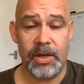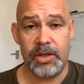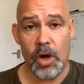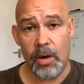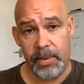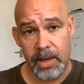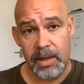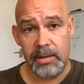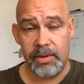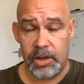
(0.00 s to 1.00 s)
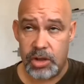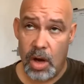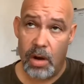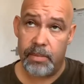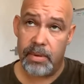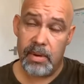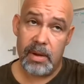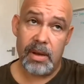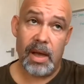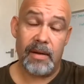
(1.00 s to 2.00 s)
The top
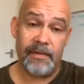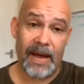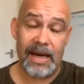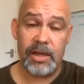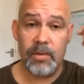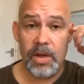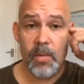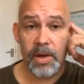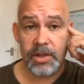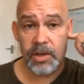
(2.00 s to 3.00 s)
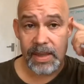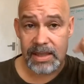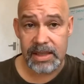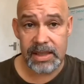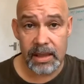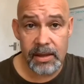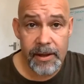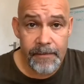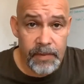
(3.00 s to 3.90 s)
value you want to instill